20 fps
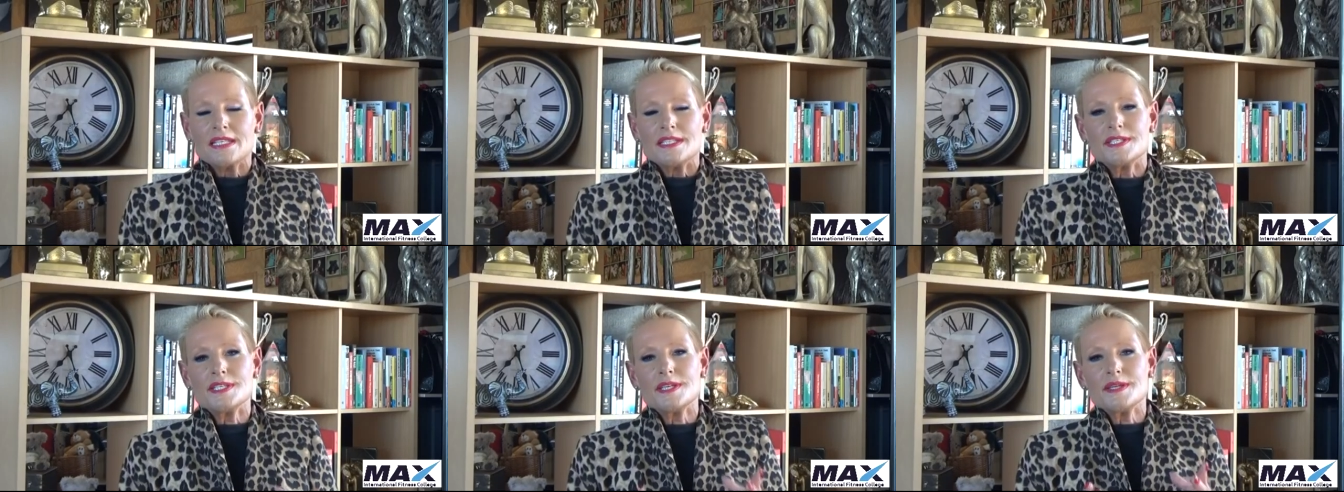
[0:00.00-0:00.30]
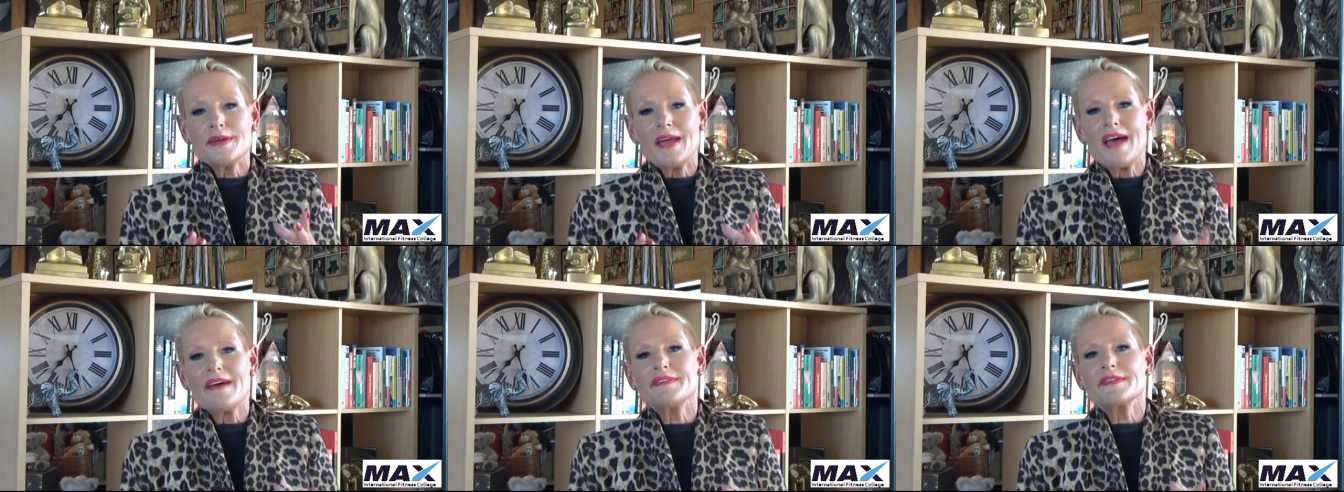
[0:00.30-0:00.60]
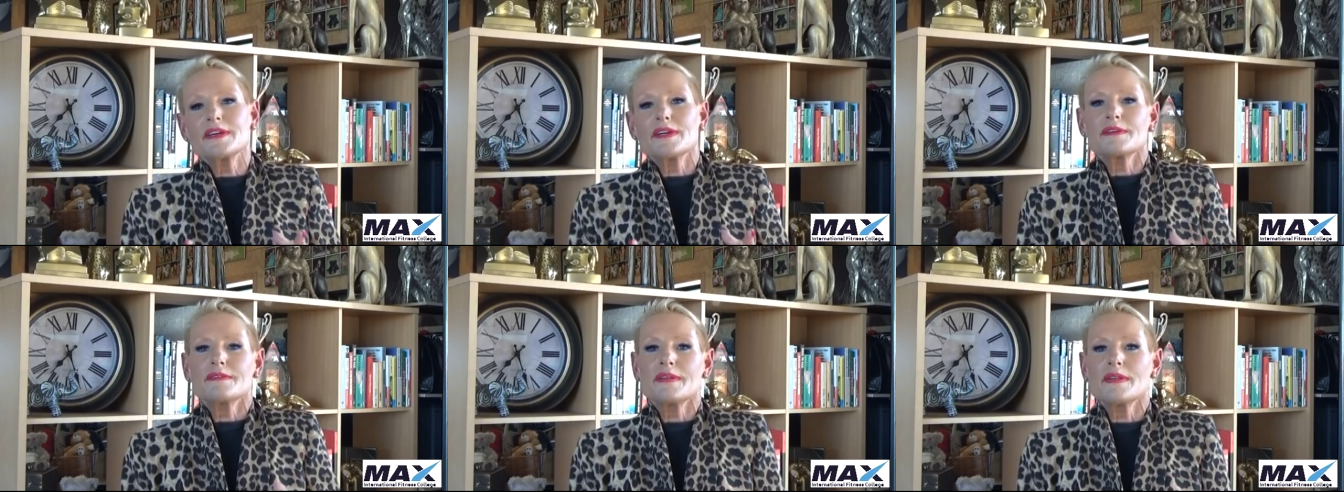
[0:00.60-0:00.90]
Do you
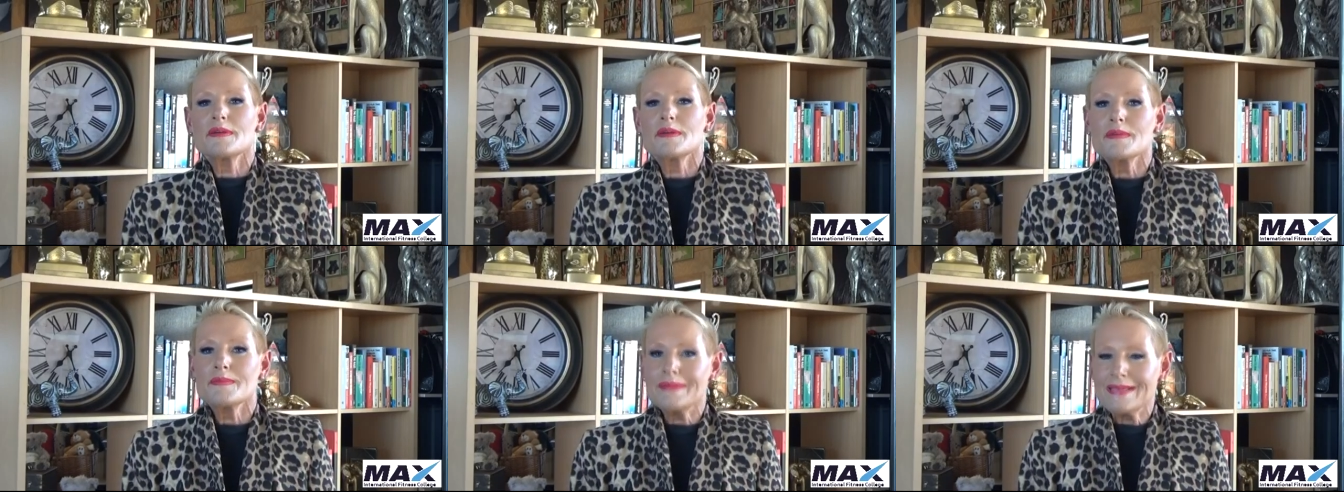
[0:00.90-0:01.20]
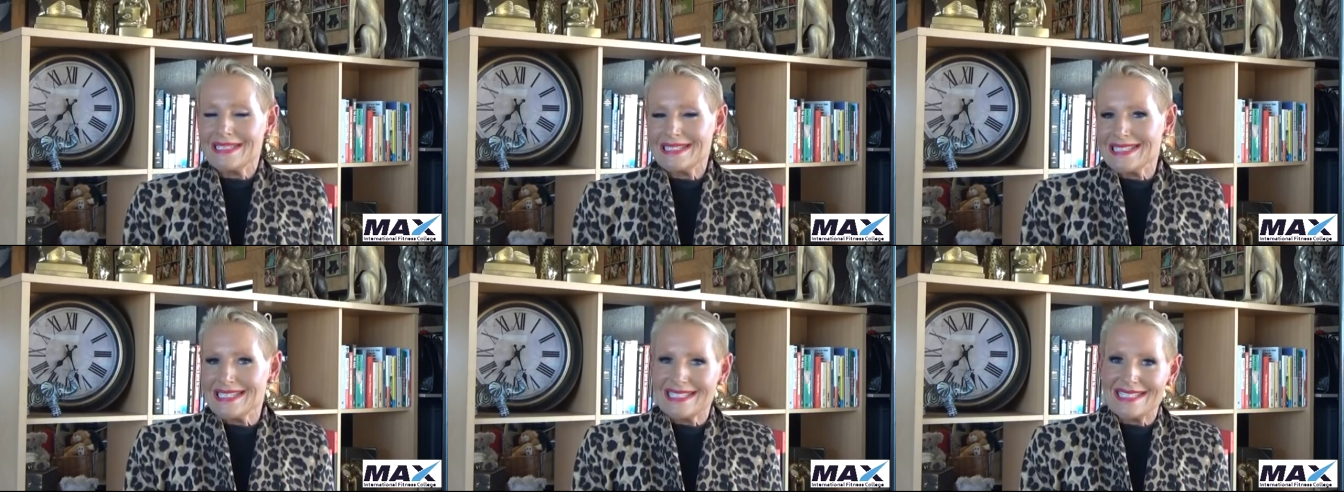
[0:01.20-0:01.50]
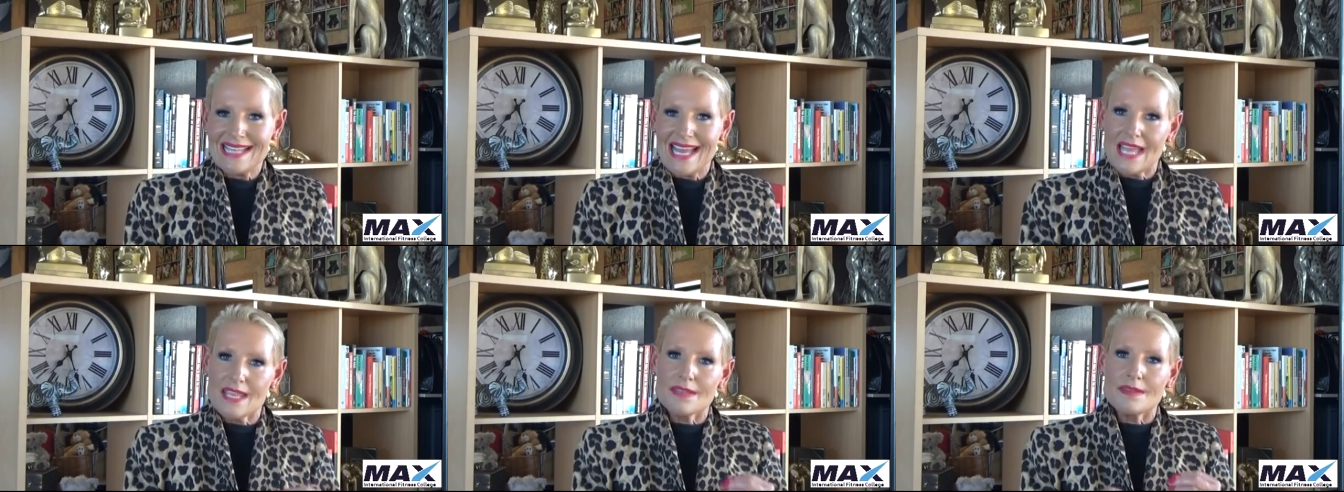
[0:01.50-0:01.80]
have a career or
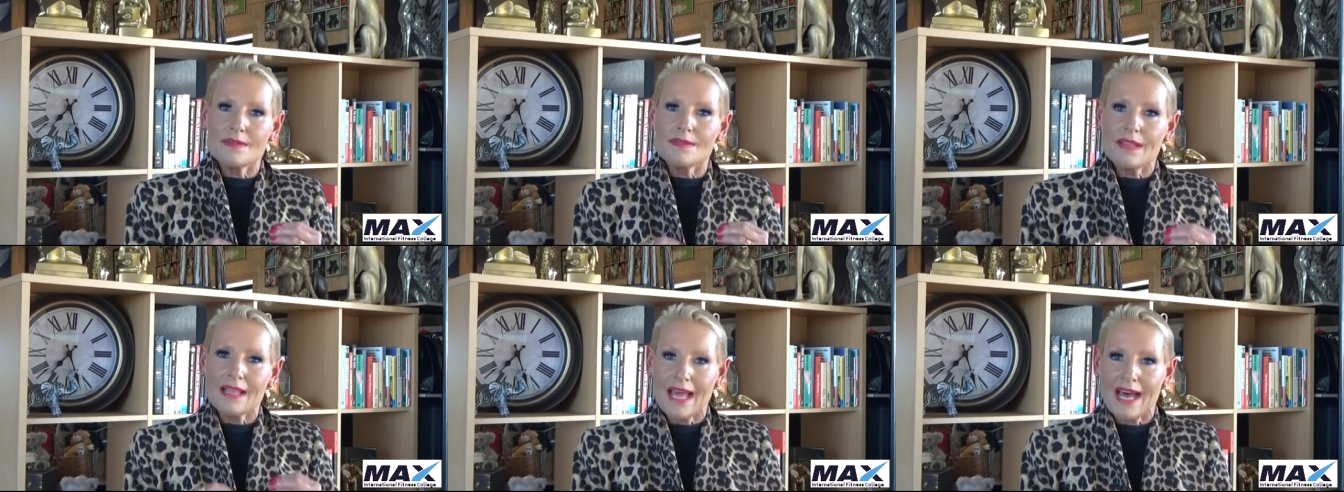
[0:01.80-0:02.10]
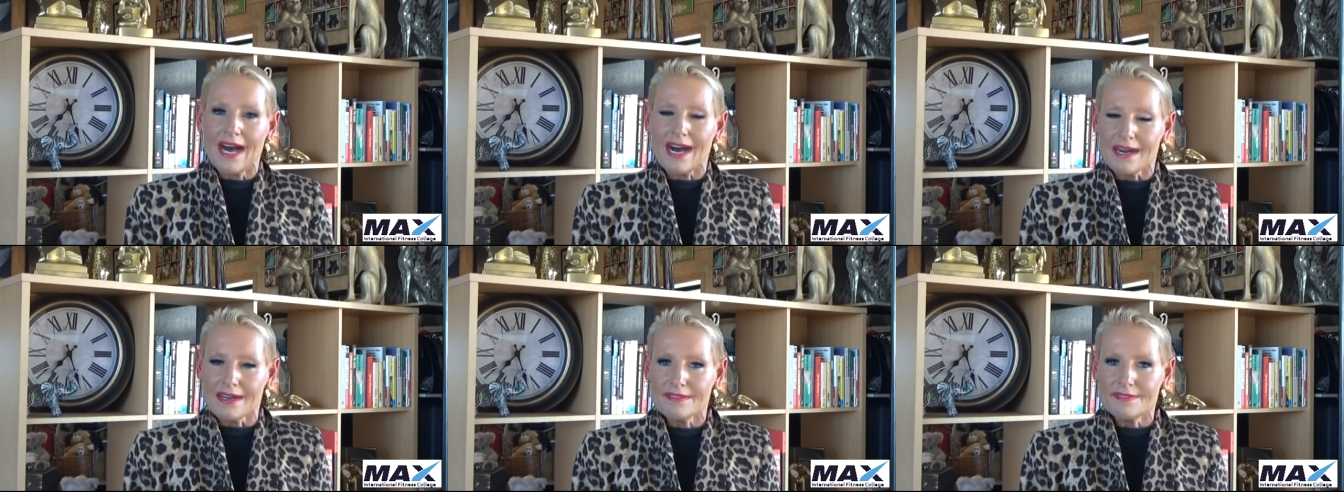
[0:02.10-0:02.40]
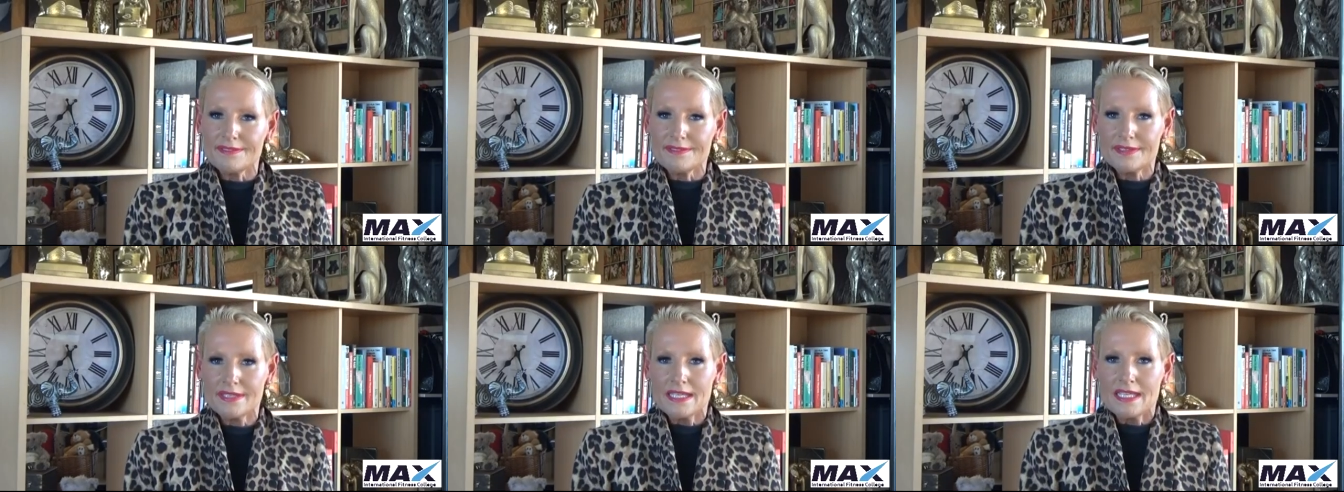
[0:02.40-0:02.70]
business that you
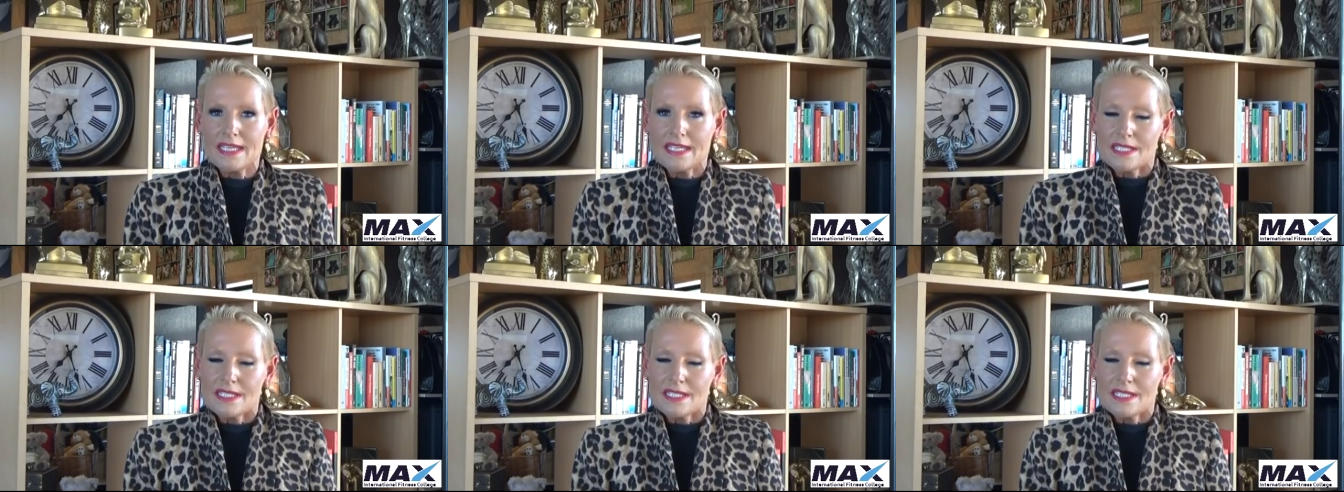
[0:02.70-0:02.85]
love?